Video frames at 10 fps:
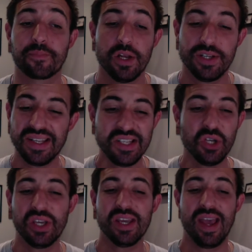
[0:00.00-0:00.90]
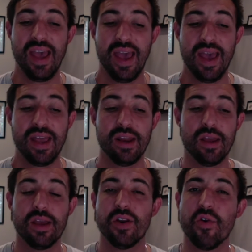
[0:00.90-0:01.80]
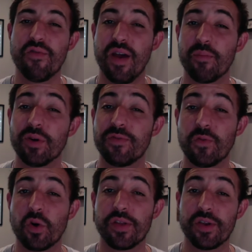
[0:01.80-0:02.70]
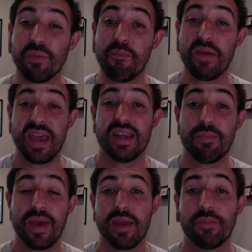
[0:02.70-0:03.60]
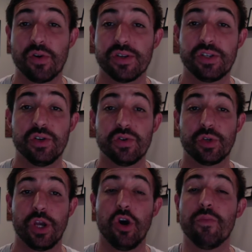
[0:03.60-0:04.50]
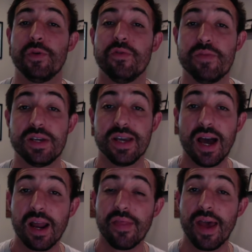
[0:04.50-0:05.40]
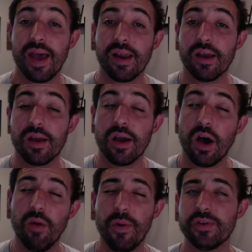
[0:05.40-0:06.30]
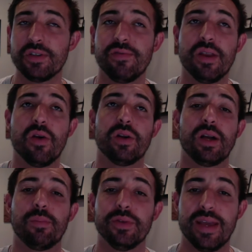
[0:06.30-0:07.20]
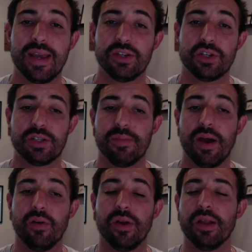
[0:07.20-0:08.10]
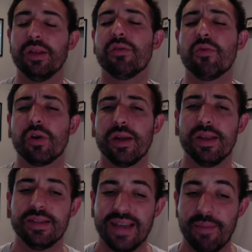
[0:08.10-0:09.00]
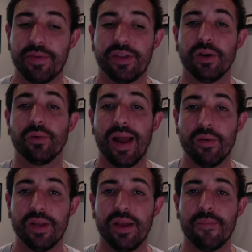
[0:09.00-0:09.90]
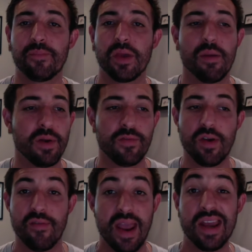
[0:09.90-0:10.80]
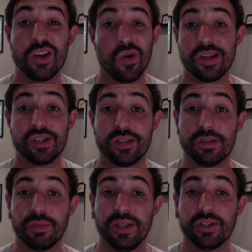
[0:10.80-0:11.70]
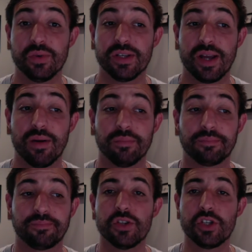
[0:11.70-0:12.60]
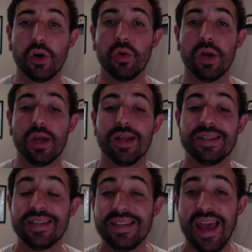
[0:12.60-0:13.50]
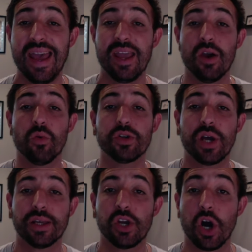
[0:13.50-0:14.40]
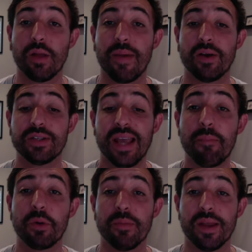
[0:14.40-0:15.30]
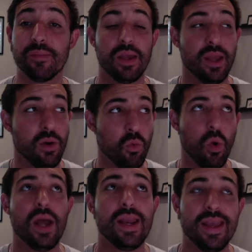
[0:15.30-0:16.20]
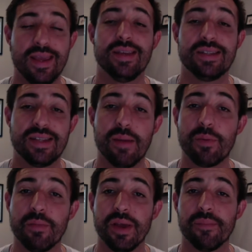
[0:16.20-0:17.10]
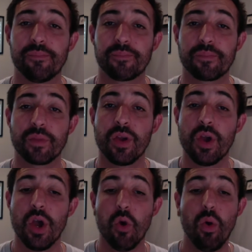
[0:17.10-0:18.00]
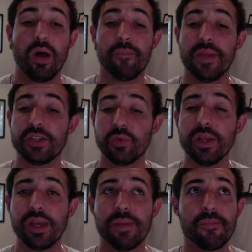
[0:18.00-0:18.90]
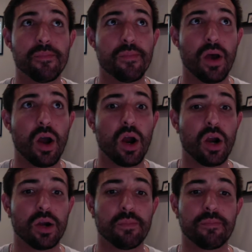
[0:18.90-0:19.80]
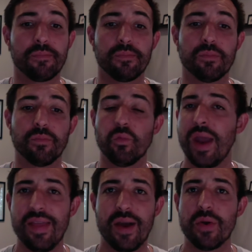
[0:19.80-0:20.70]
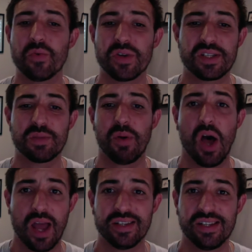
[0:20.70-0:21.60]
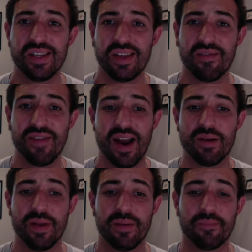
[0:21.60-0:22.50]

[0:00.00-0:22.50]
Just looking ahead, November 4th, your big paper is due, so I hope you've begun on that. I'll post a video in a couple days just about a little more in-depth around it, but if you have any questions, please reach out. So today we're talking all about temperament. And what is temperament? Well, it's really our way that we respond to the environment.